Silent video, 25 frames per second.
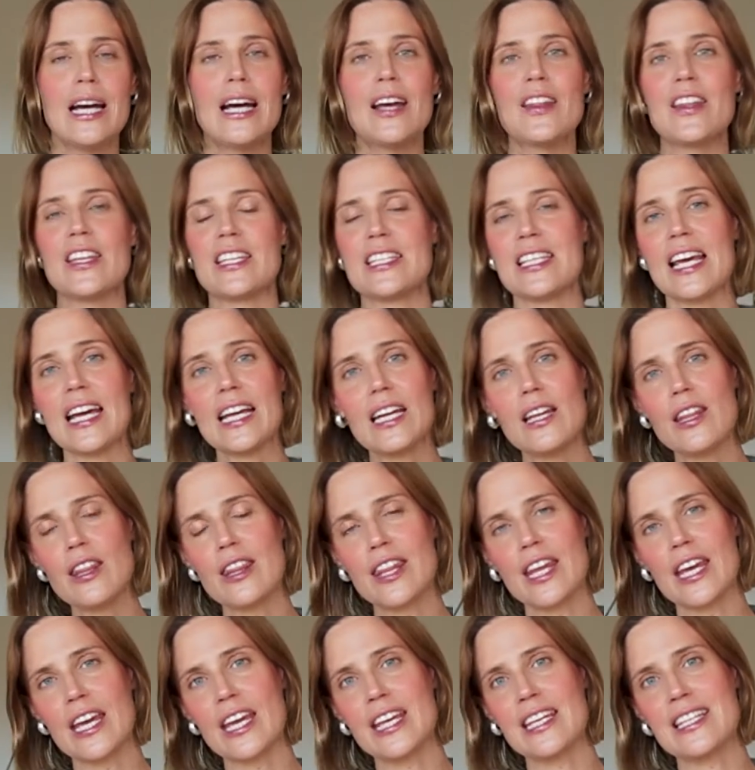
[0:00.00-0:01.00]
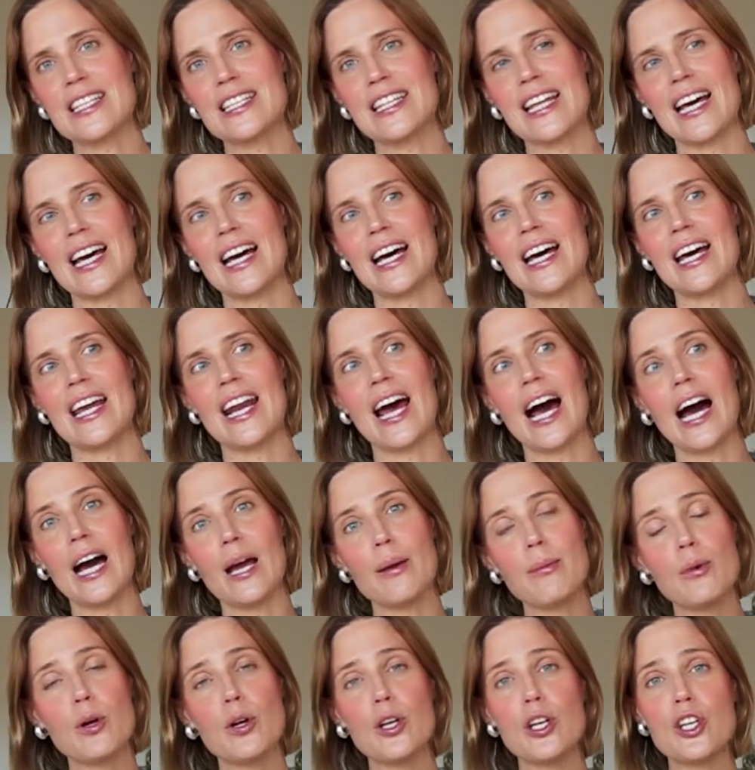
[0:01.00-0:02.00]
The second thing is that
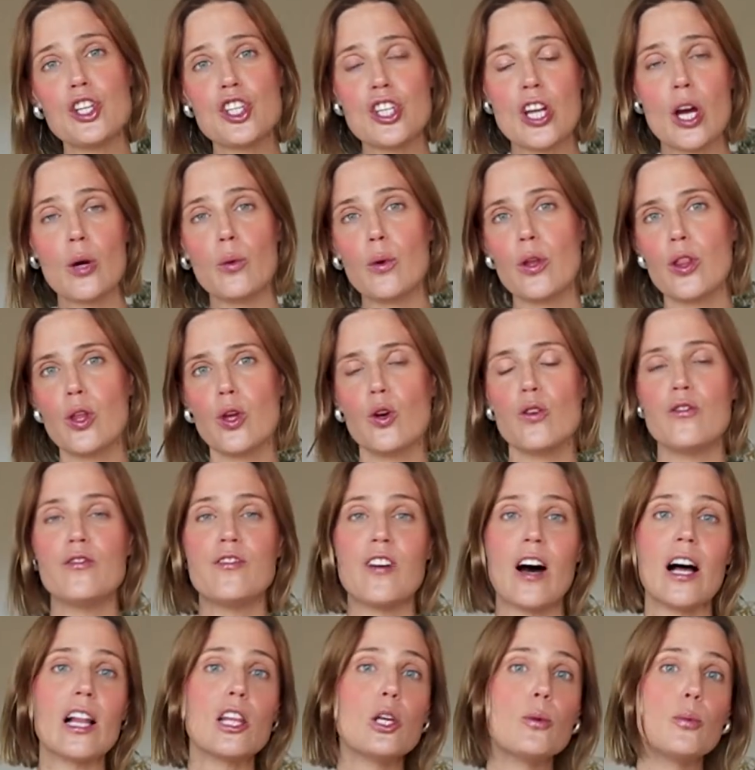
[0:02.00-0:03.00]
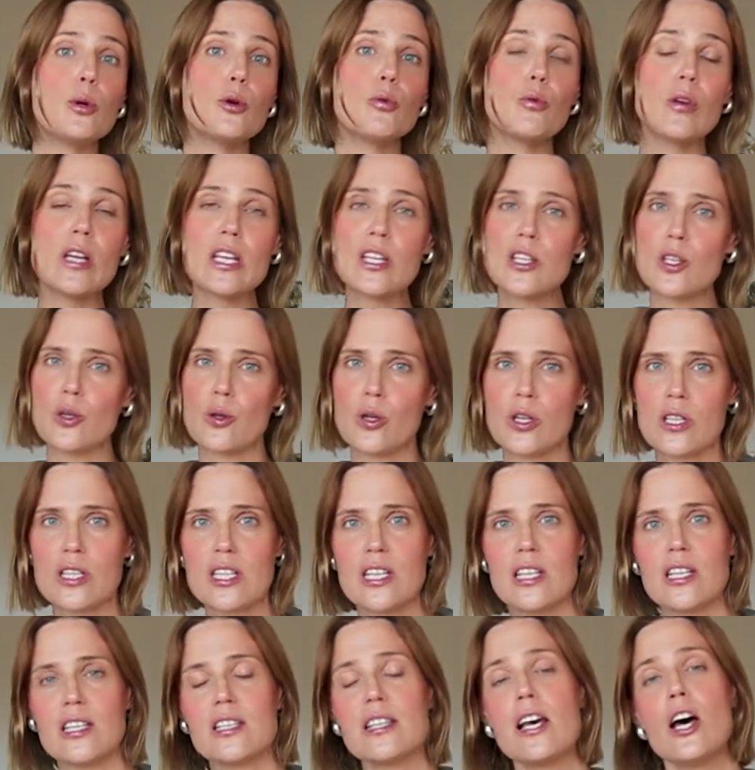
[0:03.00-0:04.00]
I'm going to share with you valuable
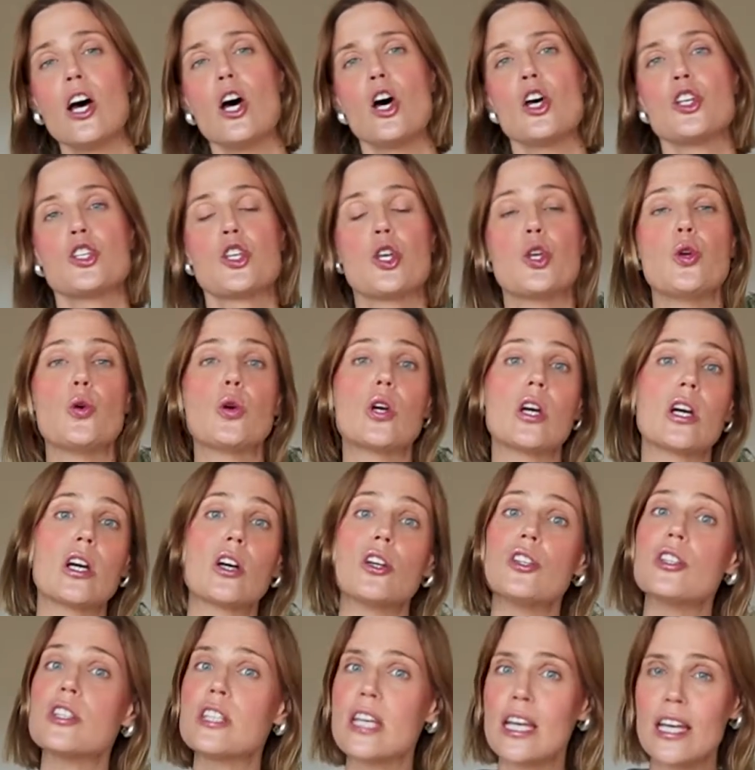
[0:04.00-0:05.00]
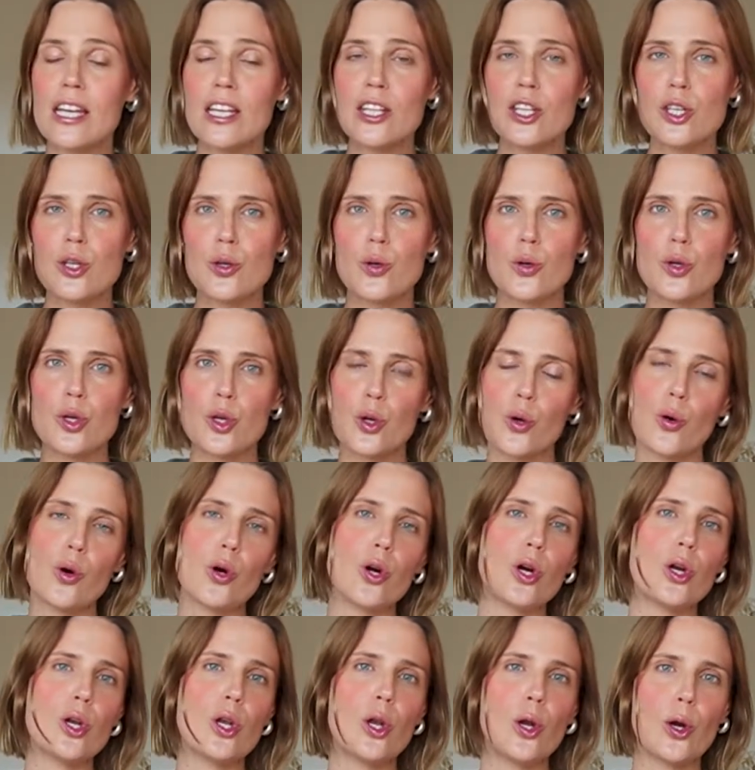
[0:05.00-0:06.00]
resources so you can continue
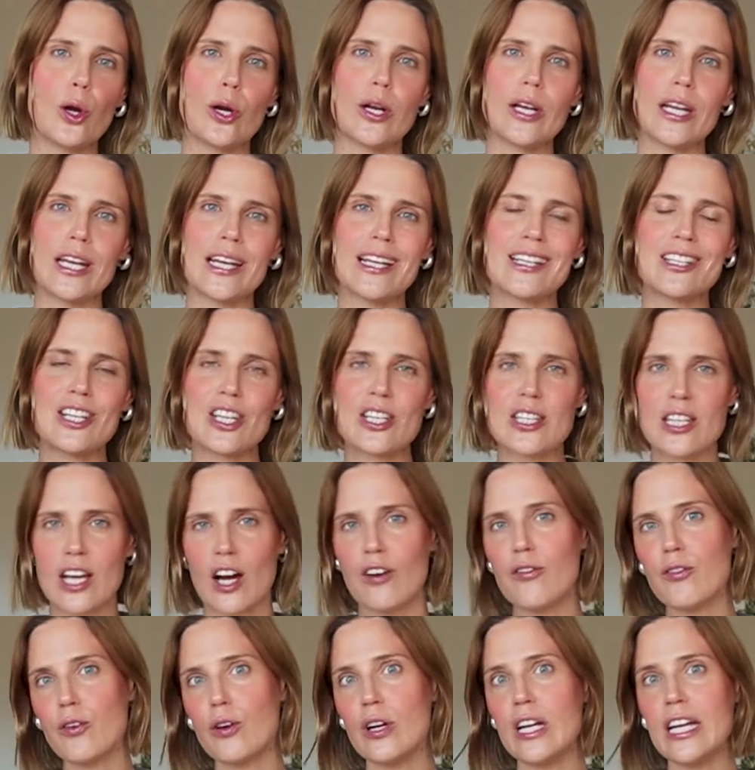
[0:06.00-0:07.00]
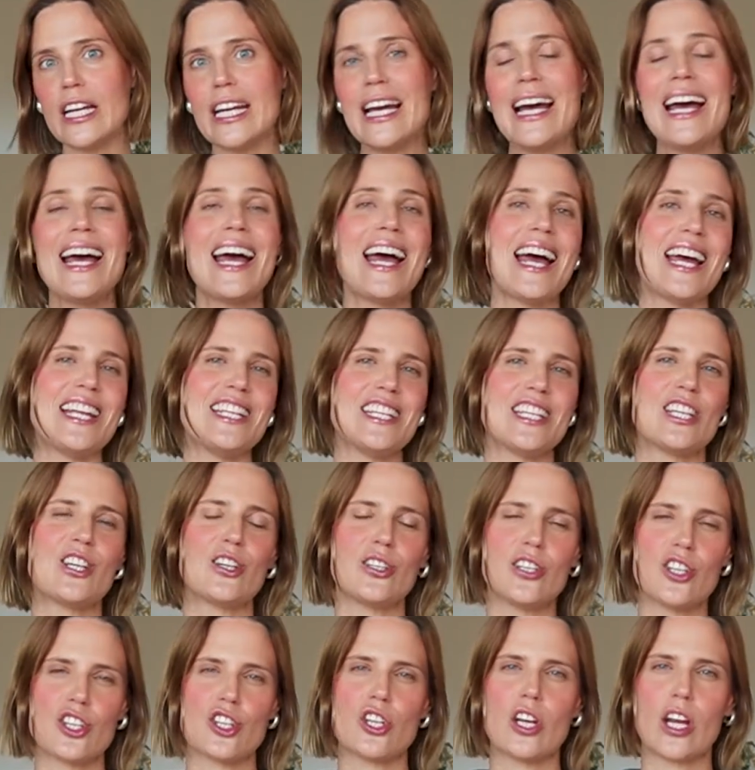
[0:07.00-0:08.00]
your learning, discovery, and
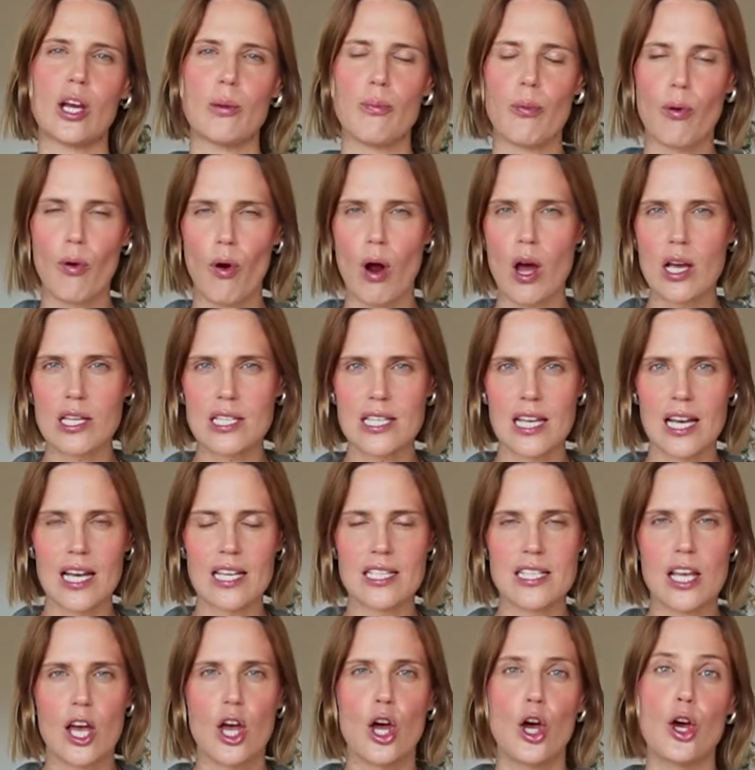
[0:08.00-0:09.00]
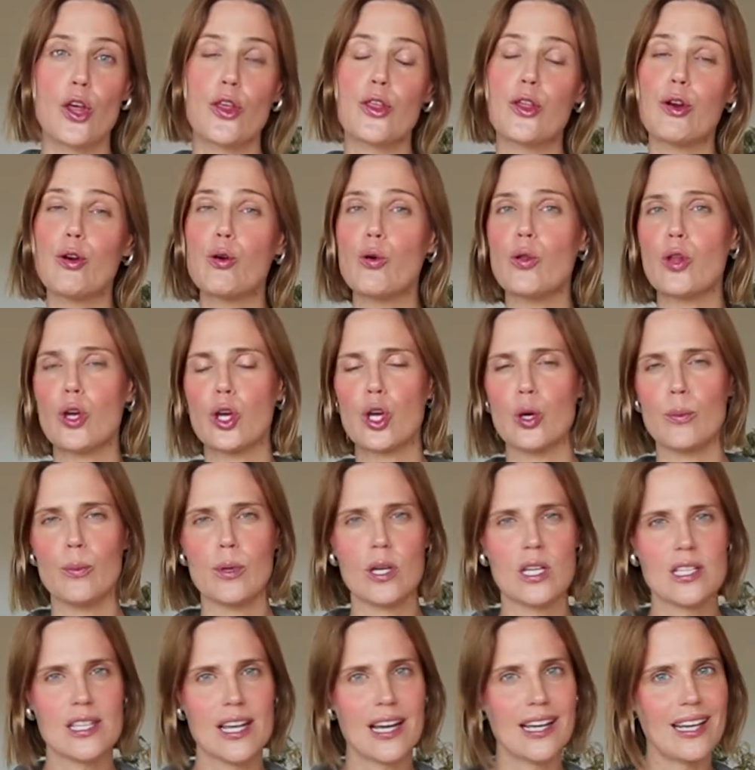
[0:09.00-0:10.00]
deconditioning process through the human
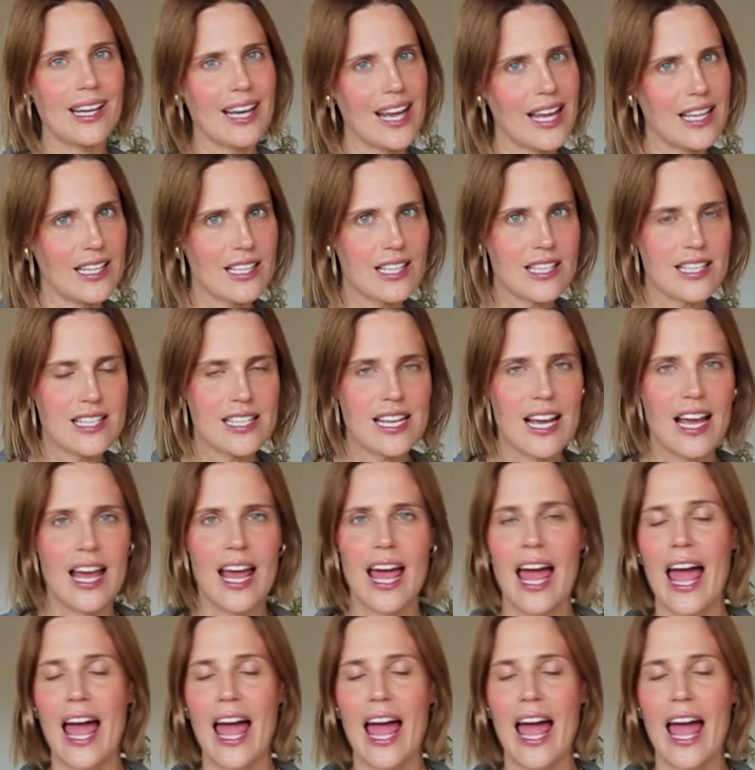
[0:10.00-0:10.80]
design lens.